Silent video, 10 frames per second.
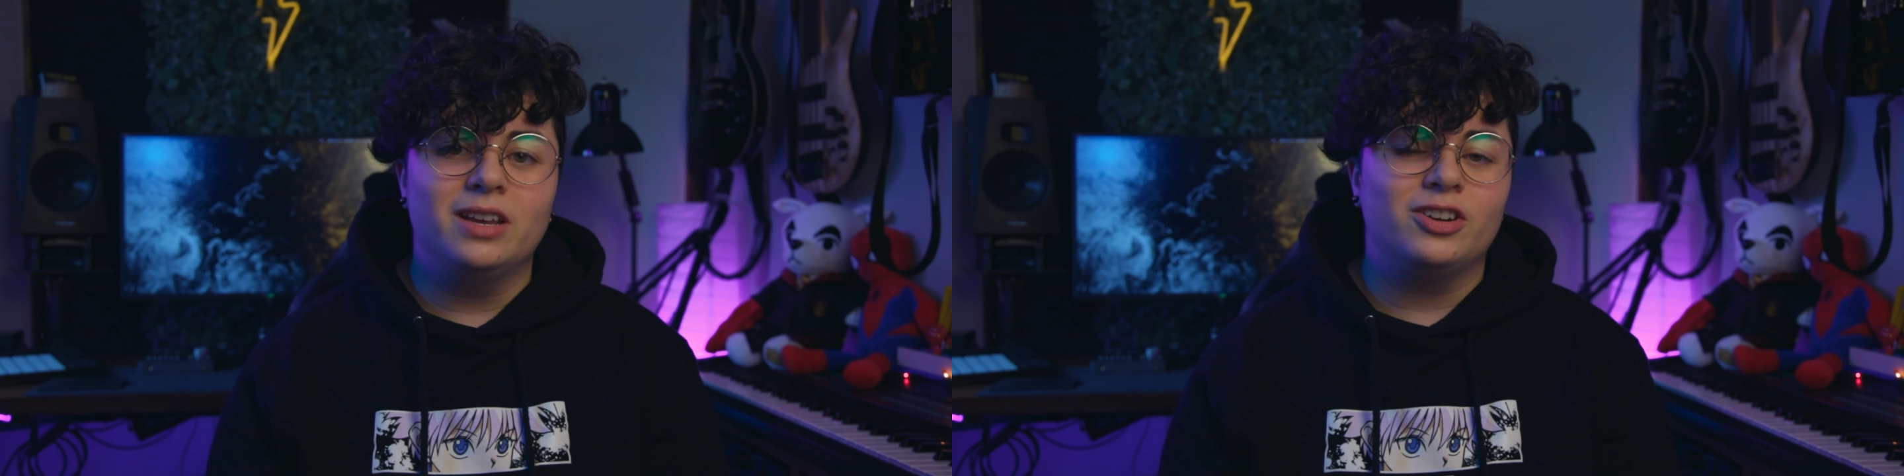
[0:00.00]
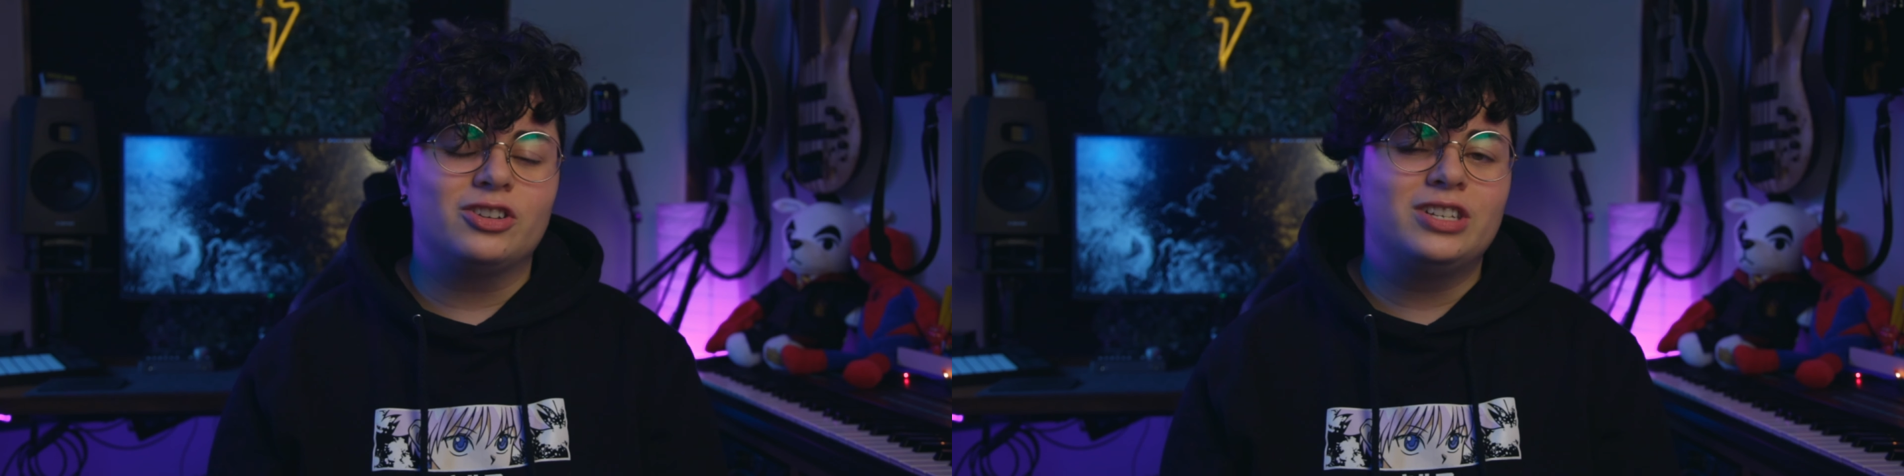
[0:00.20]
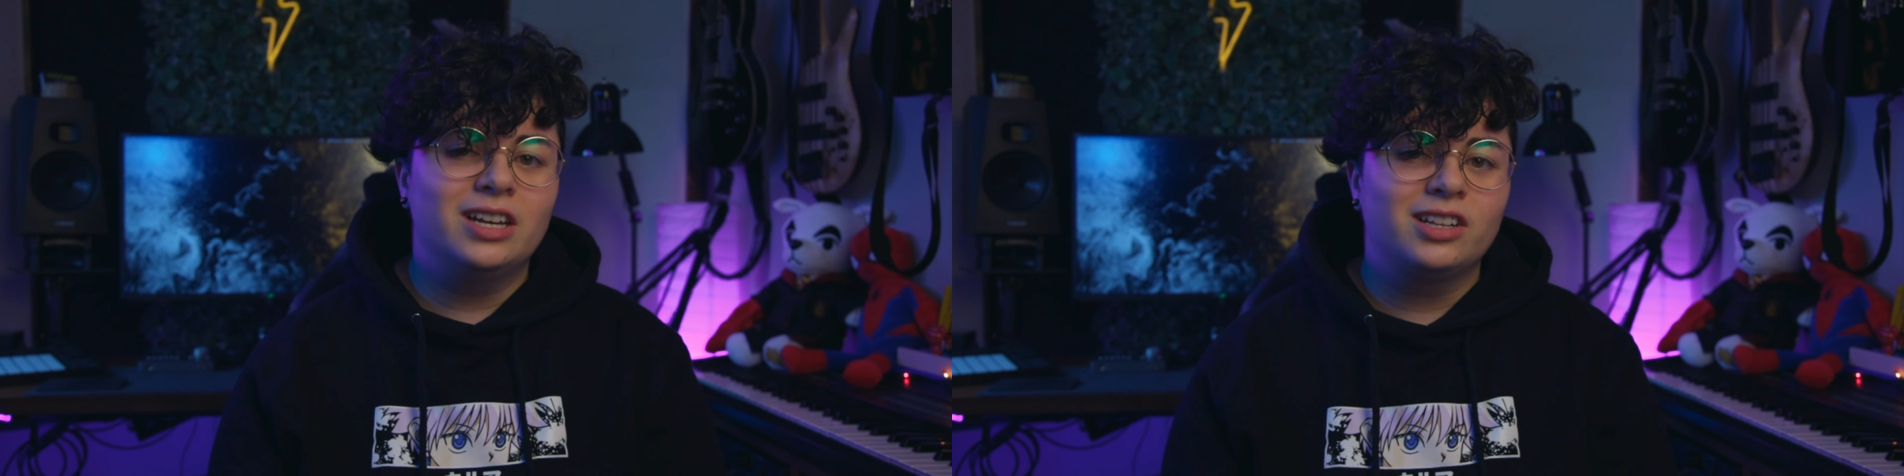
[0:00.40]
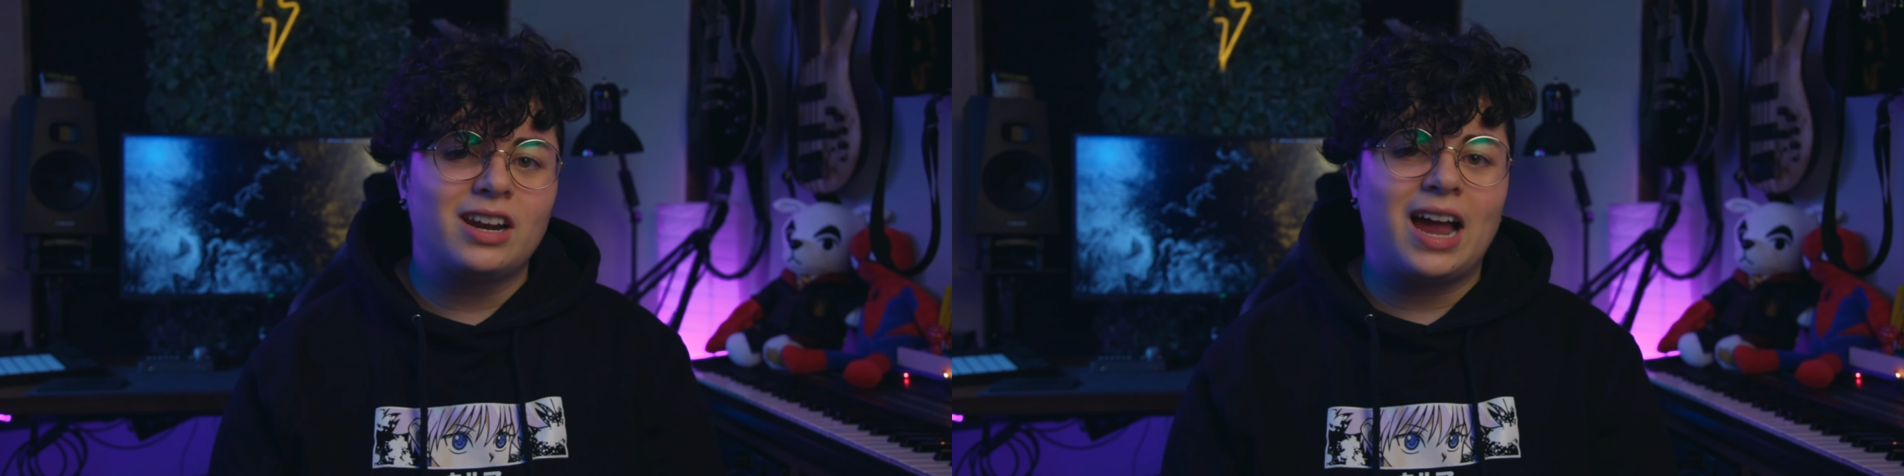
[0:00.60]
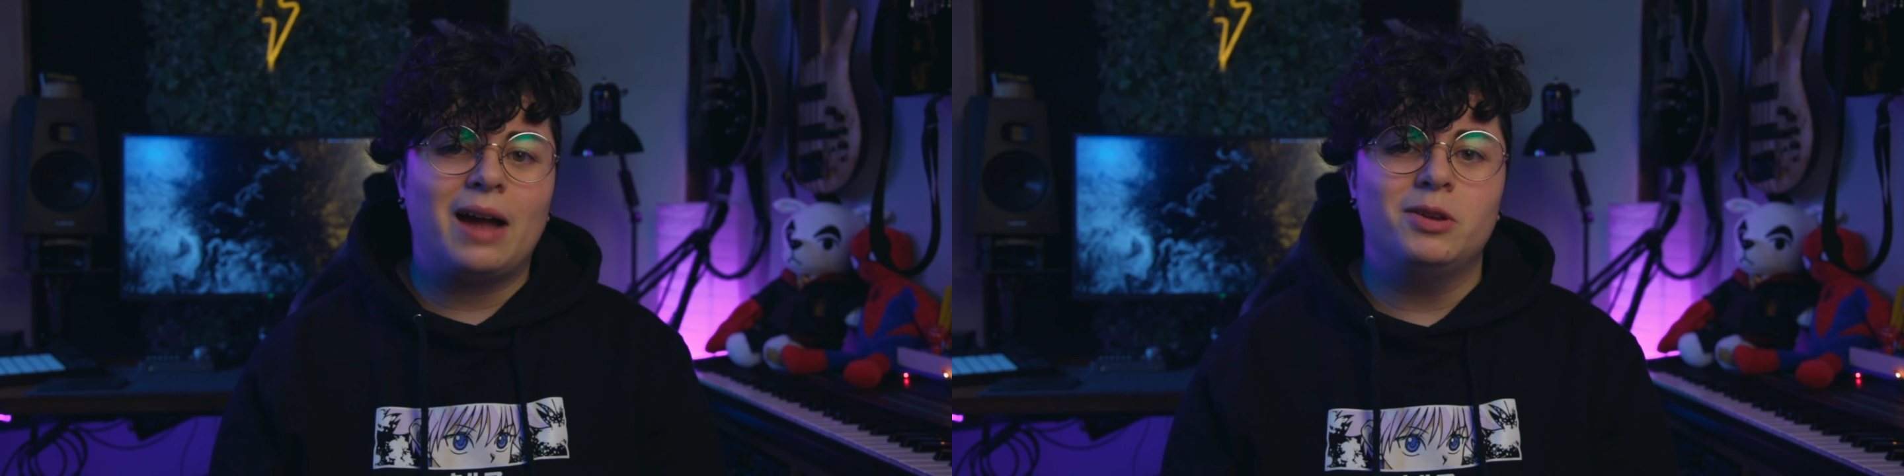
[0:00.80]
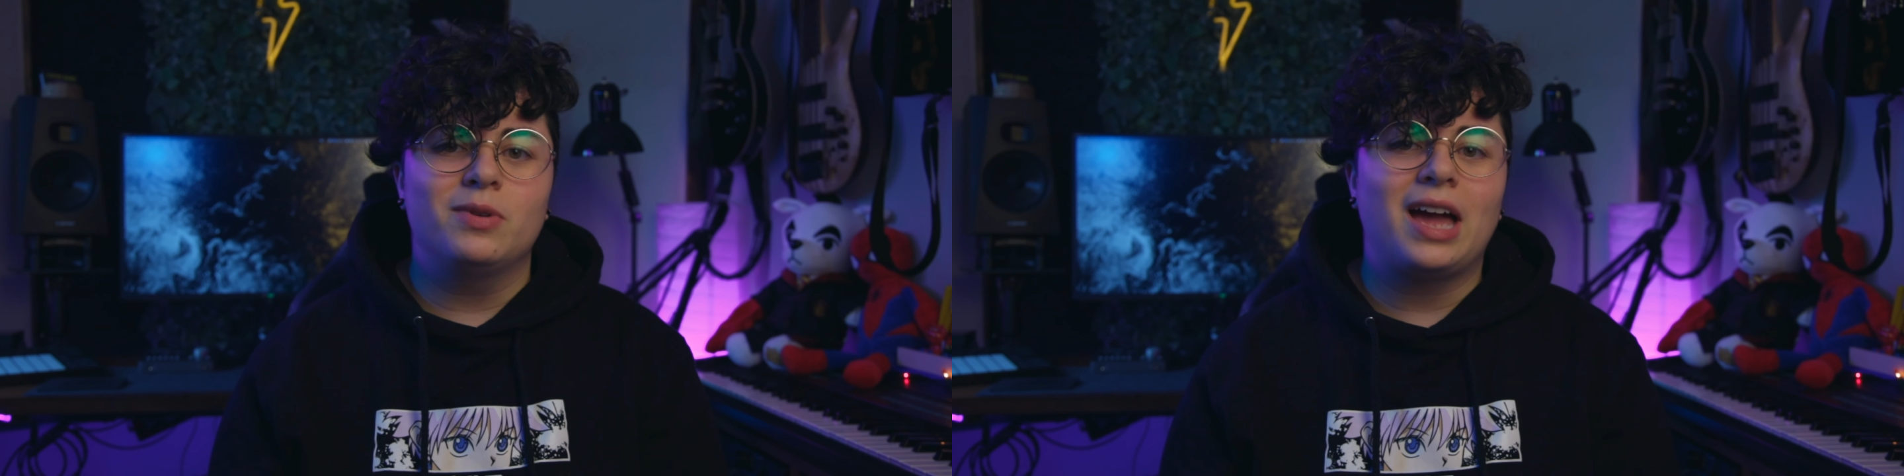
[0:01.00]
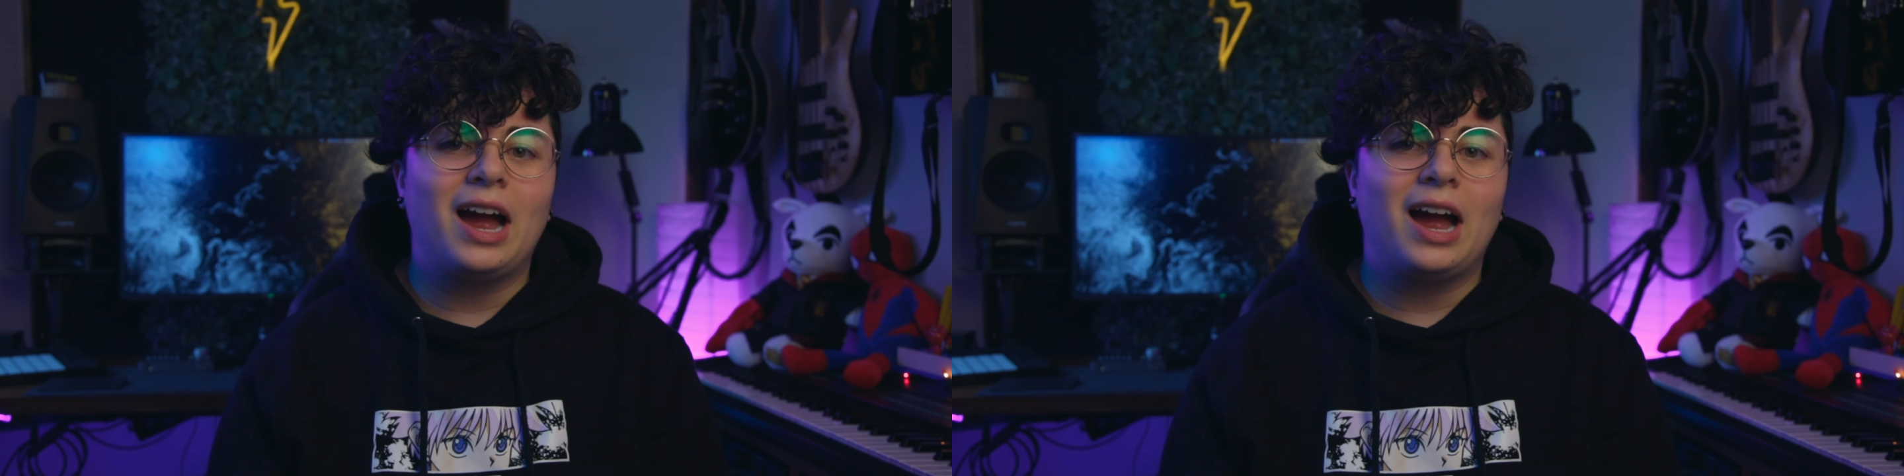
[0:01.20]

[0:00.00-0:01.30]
if you're still not happy with